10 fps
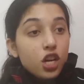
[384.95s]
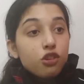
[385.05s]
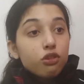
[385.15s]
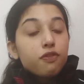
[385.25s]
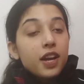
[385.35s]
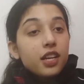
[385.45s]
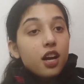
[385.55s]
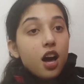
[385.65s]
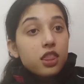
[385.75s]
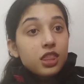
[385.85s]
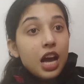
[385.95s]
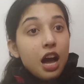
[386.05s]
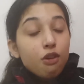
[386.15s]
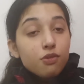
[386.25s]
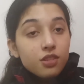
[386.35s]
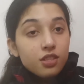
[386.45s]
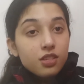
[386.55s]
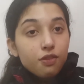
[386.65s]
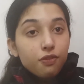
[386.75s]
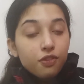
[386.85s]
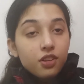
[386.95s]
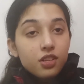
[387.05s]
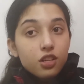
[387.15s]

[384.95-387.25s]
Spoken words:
You'll find 1,000 different